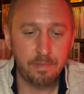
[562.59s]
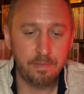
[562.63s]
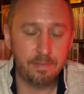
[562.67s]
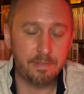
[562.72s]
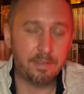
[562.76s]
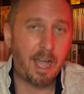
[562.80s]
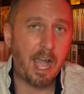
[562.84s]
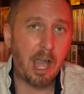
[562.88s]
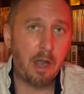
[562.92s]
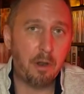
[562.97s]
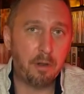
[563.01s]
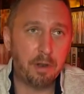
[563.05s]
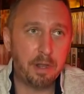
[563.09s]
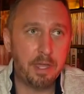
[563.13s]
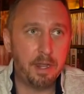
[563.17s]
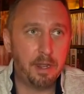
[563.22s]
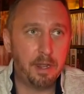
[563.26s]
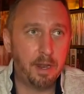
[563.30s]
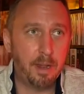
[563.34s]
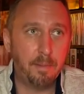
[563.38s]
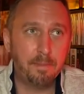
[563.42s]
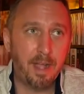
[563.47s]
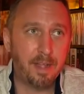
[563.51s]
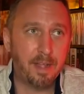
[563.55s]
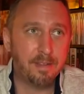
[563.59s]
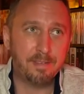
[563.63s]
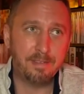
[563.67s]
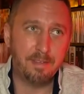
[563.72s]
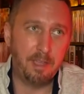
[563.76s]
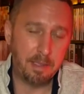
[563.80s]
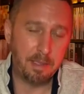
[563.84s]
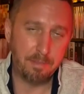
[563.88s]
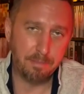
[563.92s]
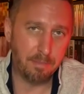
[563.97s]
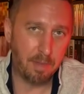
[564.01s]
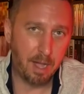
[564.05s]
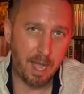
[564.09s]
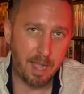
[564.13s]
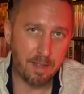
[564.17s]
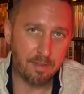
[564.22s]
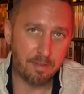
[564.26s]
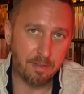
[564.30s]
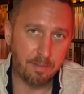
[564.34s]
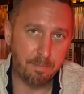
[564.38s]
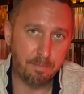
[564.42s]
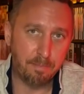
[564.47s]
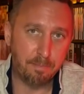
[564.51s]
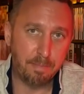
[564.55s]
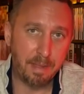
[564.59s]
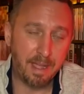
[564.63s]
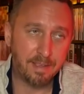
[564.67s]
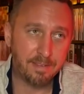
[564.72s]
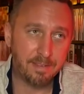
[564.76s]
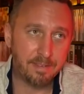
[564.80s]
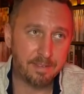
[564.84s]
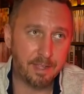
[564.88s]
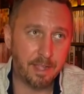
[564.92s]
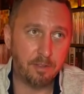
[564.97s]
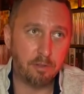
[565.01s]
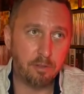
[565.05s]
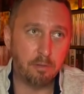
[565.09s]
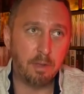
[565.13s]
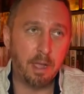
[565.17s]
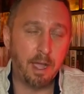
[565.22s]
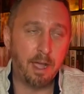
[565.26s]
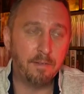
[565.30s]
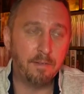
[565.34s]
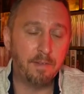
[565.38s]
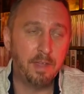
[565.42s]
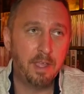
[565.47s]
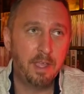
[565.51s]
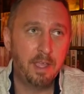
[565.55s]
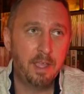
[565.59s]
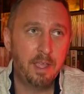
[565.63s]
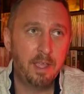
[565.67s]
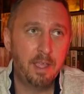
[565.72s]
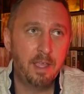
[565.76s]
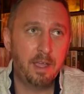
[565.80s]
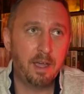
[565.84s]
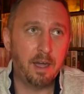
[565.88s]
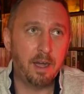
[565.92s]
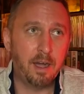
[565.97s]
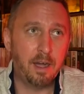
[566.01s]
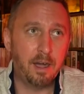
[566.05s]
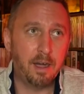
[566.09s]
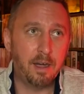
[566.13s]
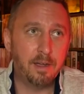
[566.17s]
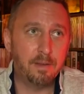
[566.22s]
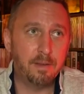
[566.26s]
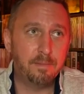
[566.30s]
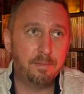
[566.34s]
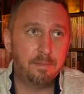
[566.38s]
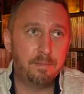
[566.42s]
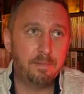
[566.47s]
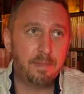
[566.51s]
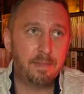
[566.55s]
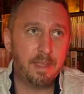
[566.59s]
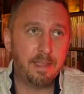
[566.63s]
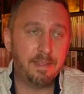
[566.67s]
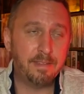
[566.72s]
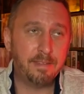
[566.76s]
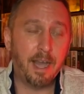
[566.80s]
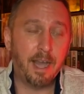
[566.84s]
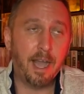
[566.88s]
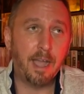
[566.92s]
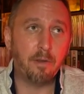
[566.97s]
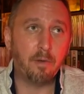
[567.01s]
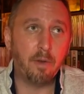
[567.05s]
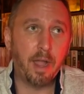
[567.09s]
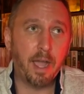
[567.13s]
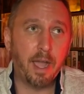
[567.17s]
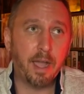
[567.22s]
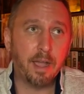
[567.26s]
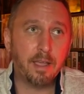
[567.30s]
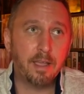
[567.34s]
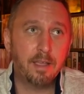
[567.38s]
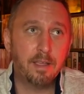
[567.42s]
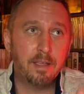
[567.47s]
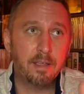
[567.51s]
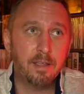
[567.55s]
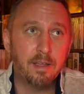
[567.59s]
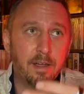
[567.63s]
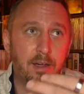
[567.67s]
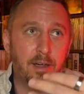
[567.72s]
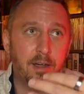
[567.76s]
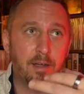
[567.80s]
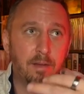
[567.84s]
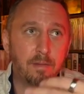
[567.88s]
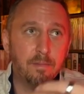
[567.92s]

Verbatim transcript: dialed in and i'm not saying mine's the best i do have uh, a dirac uh,